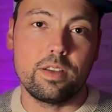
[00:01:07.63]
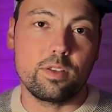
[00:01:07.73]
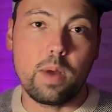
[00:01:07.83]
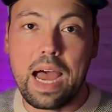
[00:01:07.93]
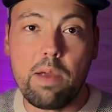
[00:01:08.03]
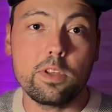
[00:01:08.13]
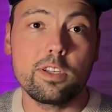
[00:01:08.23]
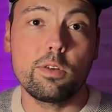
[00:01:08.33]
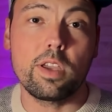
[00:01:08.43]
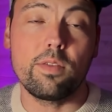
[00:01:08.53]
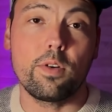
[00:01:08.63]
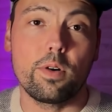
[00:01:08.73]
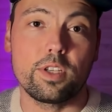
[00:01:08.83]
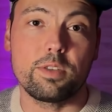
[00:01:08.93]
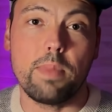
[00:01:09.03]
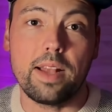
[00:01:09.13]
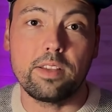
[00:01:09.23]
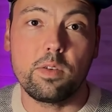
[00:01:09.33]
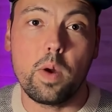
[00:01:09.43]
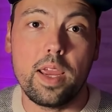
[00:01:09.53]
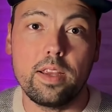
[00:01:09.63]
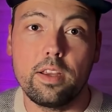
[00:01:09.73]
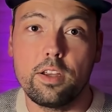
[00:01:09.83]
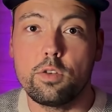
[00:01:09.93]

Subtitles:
So I was looking for a smarter way